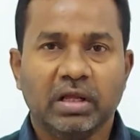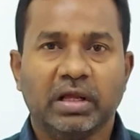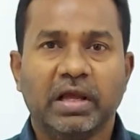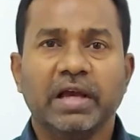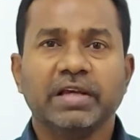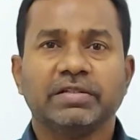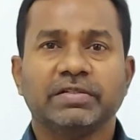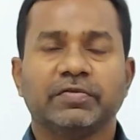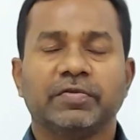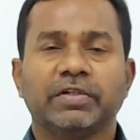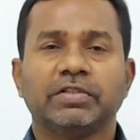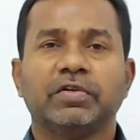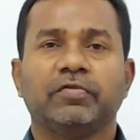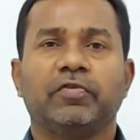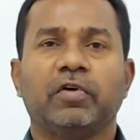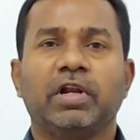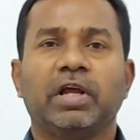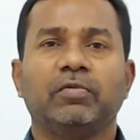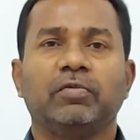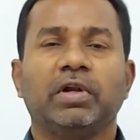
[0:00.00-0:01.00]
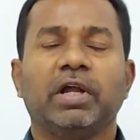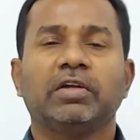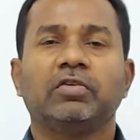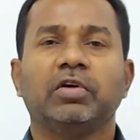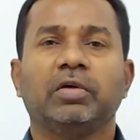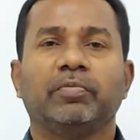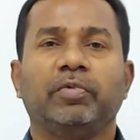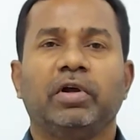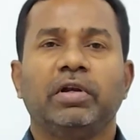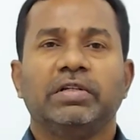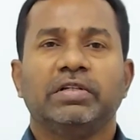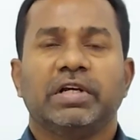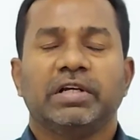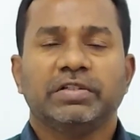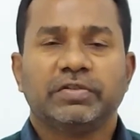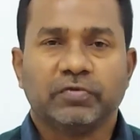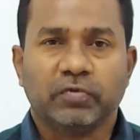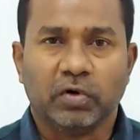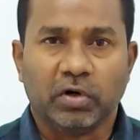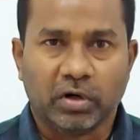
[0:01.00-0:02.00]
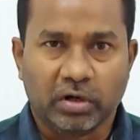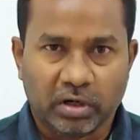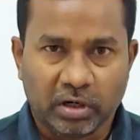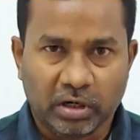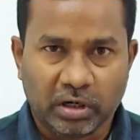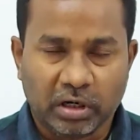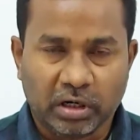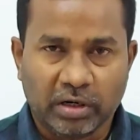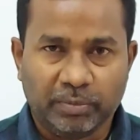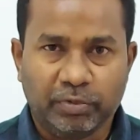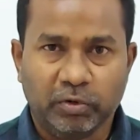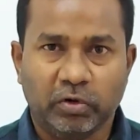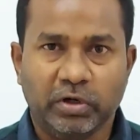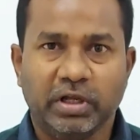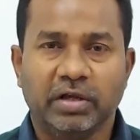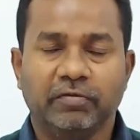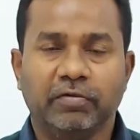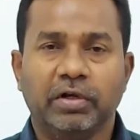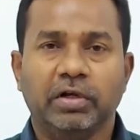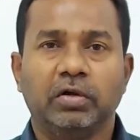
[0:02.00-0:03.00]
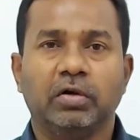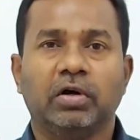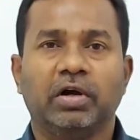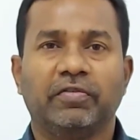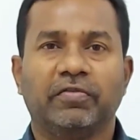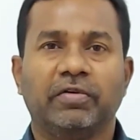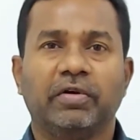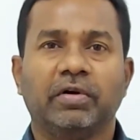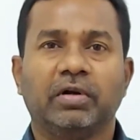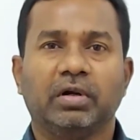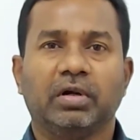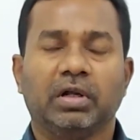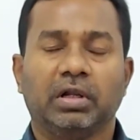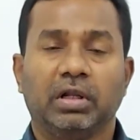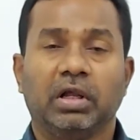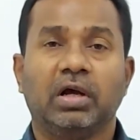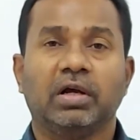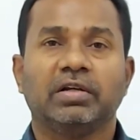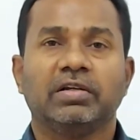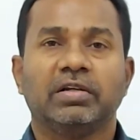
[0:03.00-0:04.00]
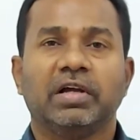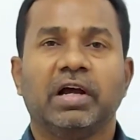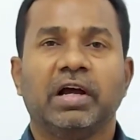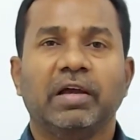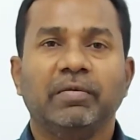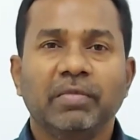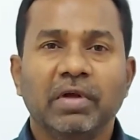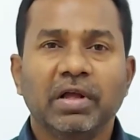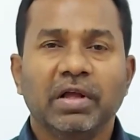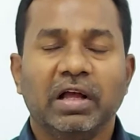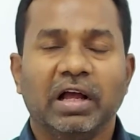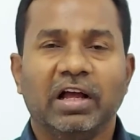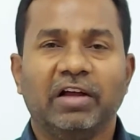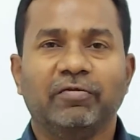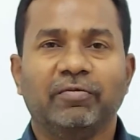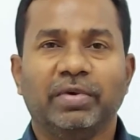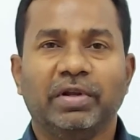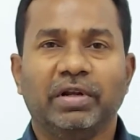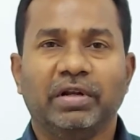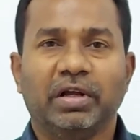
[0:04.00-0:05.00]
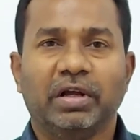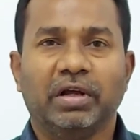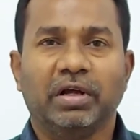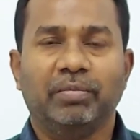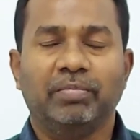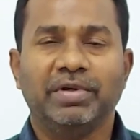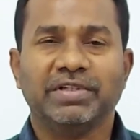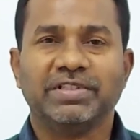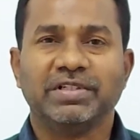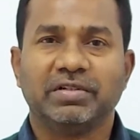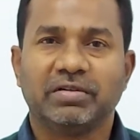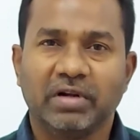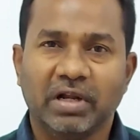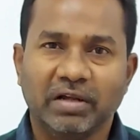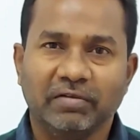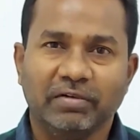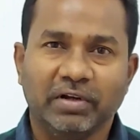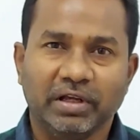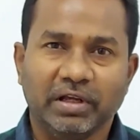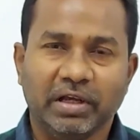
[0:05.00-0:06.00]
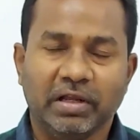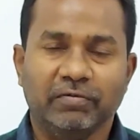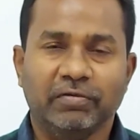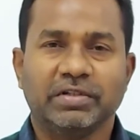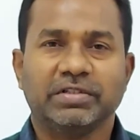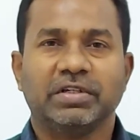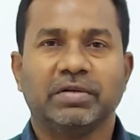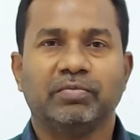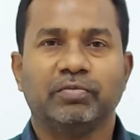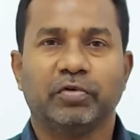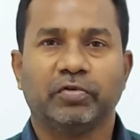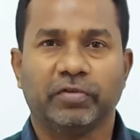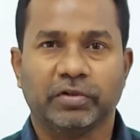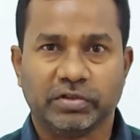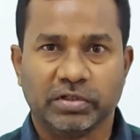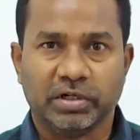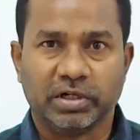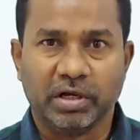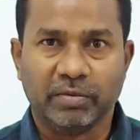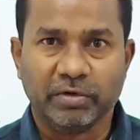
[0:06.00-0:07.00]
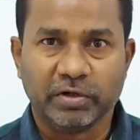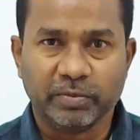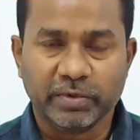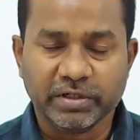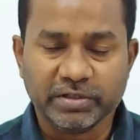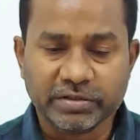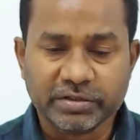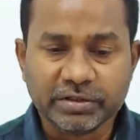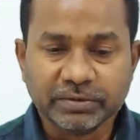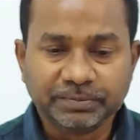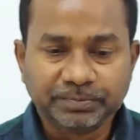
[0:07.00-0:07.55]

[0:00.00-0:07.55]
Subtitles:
Guys, first of all, I would like to apologize for uploading a video after a long time. I've been busy traveling and with some professional commitments.